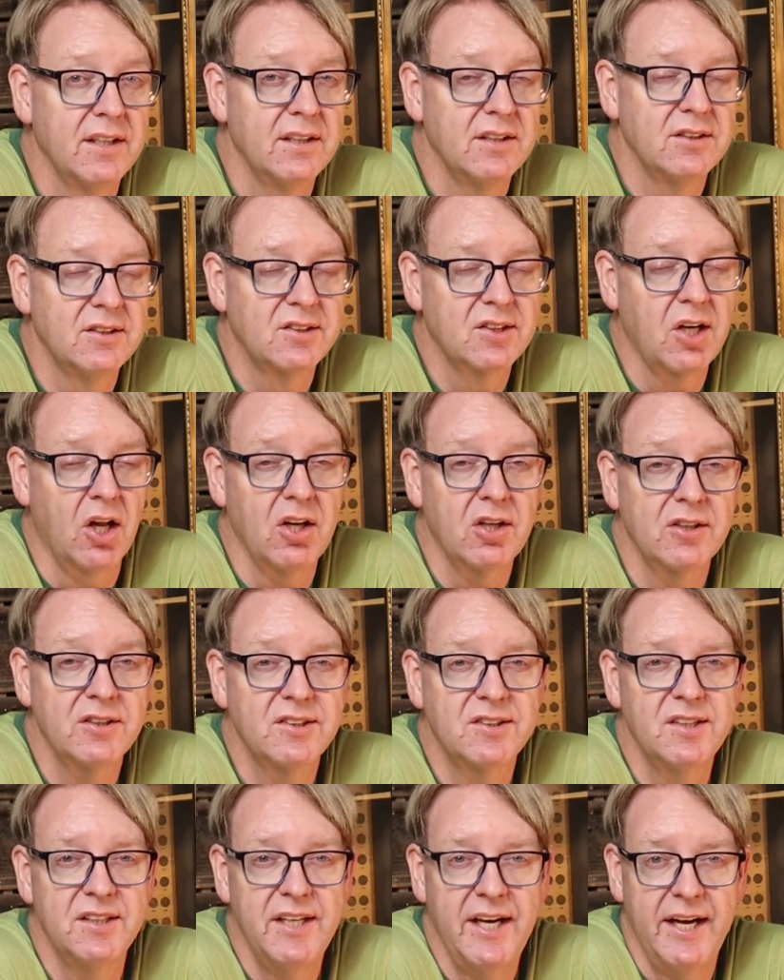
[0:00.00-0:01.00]
Scholars
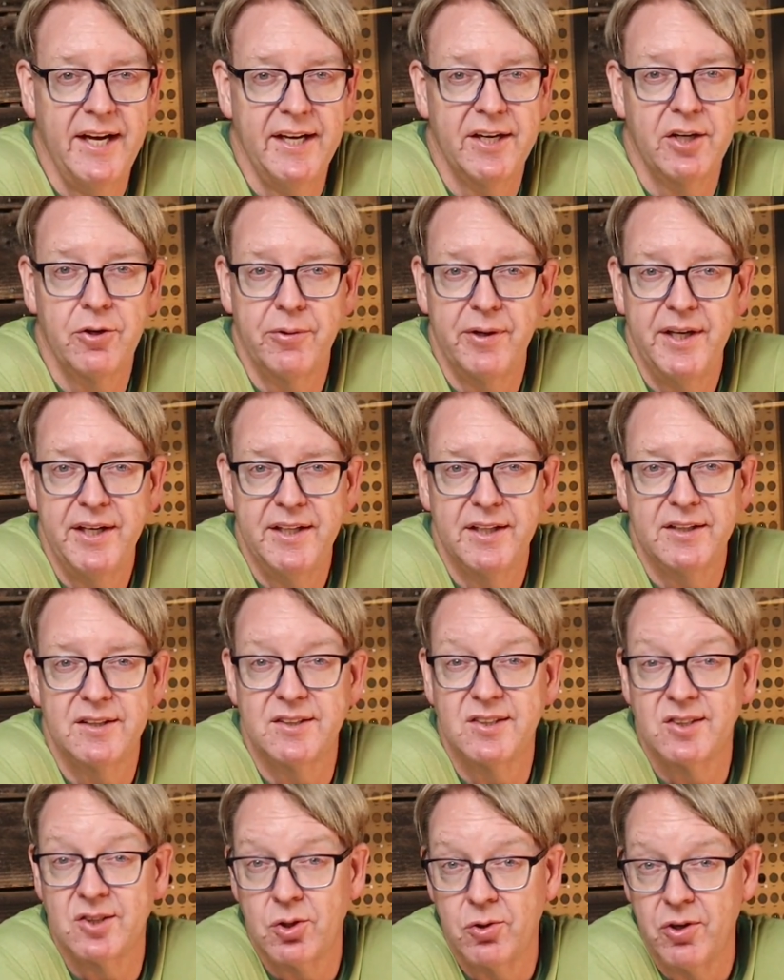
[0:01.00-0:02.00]
today agree that the
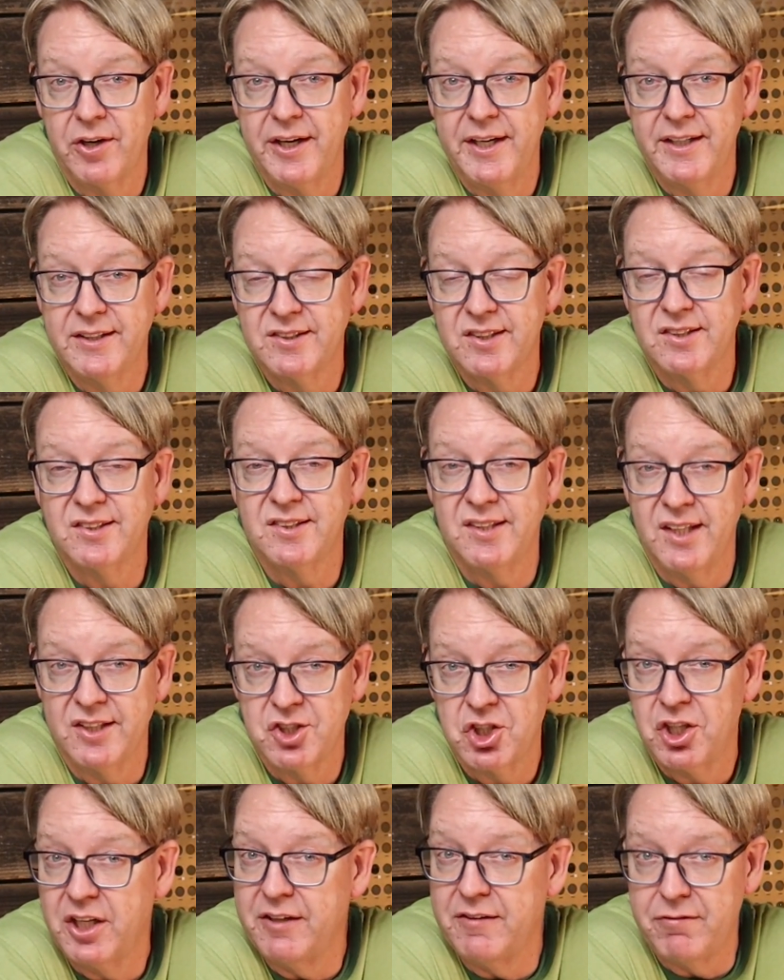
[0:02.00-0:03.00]
story is
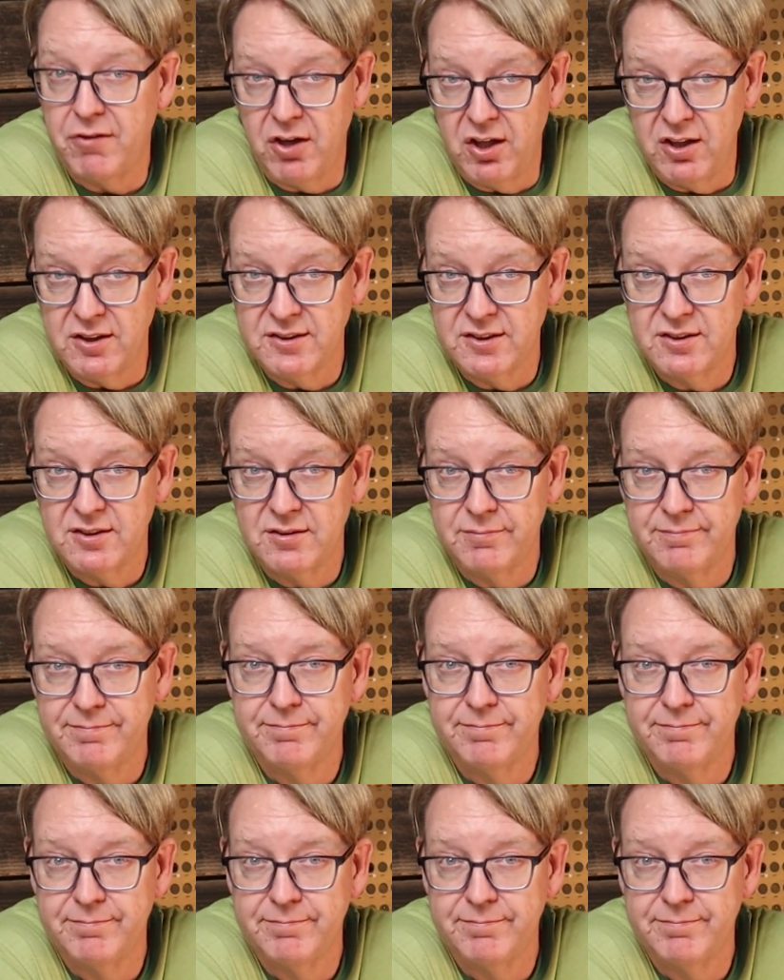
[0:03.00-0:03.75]
essentially false.